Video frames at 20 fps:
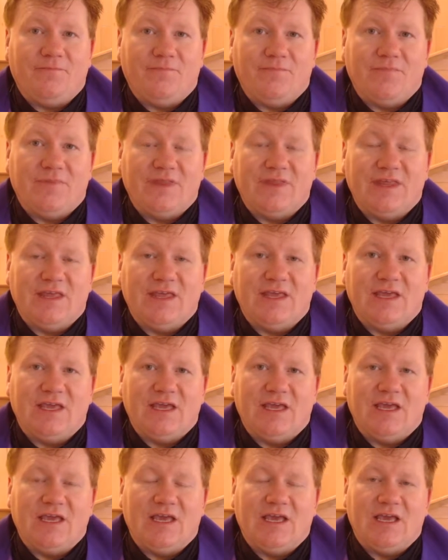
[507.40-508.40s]

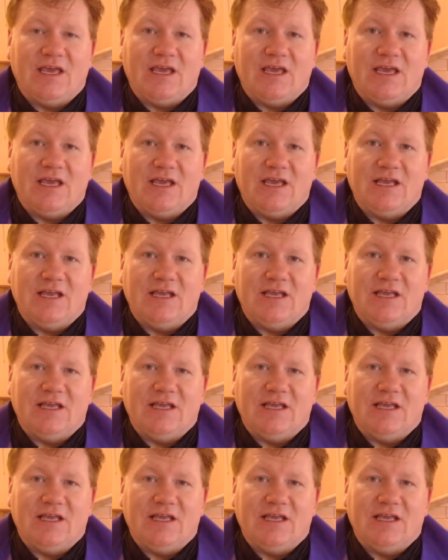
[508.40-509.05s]
(no one is talking)